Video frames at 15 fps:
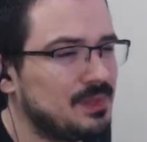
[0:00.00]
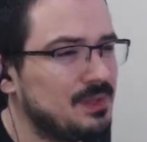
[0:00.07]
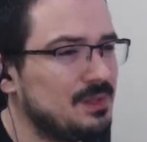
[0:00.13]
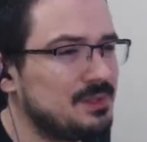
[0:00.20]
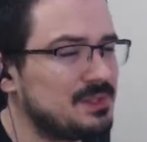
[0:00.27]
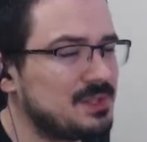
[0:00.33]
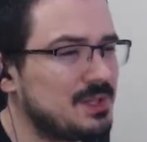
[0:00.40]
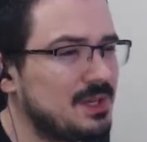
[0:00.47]

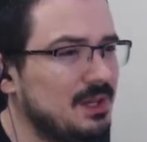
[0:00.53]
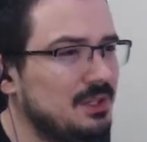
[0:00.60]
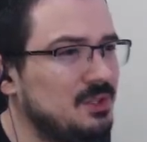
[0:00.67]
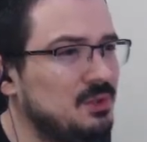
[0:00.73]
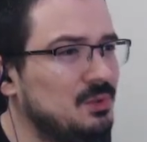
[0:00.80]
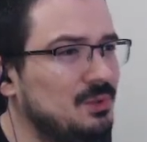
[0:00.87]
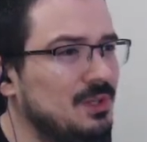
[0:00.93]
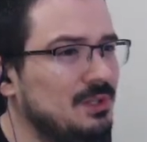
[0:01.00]
it's hard
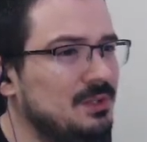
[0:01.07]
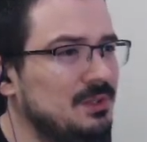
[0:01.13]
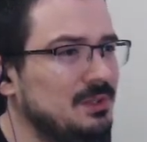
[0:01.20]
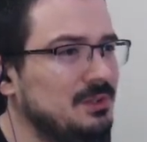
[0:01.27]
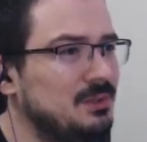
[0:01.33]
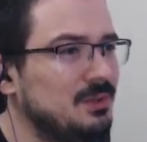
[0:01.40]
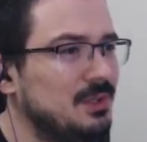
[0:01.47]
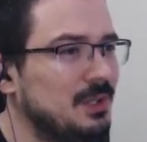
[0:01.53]
to get
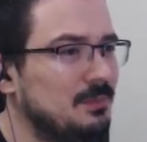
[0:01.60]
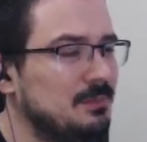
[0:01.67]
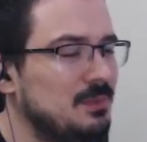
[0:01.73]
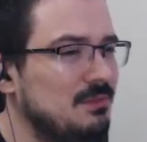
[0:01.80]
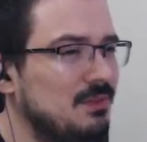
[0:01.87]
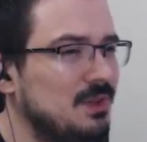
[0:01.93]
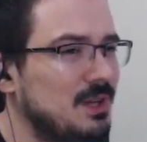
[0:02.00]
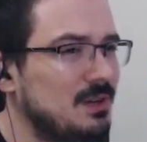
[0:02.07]
into them
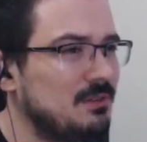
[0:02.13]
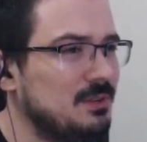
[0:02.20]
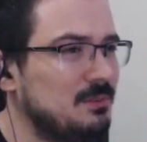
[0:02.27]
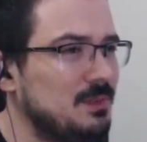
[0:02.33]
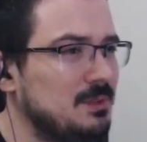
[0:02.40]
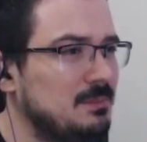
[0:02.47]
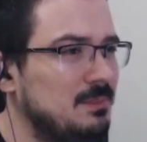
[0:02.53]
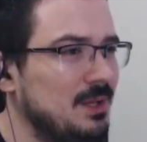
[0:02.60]
if you haven't
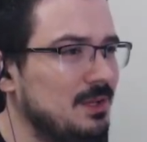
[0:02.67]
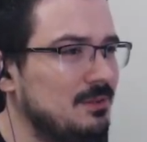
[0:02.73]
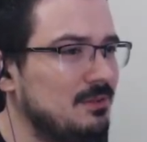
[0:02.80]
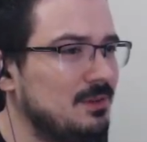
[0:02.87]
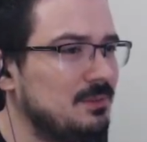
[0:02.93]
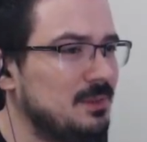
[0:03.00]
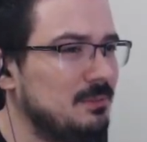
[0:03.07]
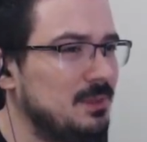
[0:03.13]
been playing
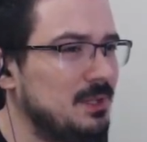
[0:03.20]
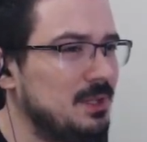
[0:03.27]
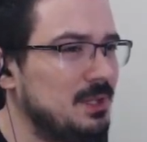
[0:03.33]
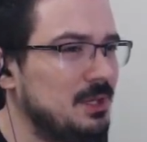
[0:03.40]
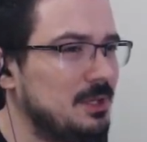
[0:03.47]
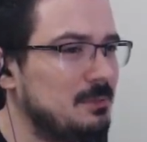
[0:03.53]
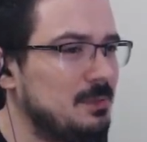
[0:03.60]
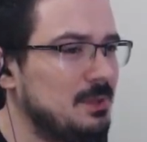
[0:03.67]
from the
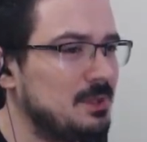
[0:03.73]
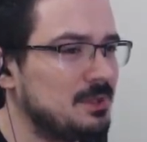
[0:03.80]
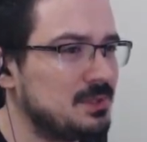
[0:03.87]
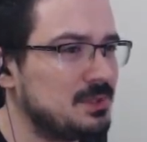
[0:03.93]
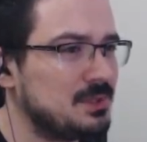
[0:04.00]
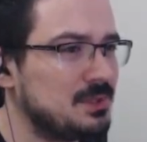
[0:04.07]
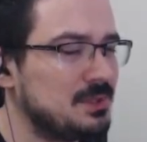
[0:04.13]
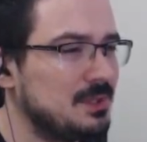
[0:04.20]
beginning,
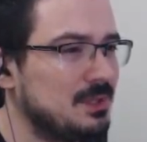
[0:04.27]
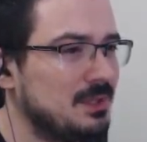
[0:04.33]
because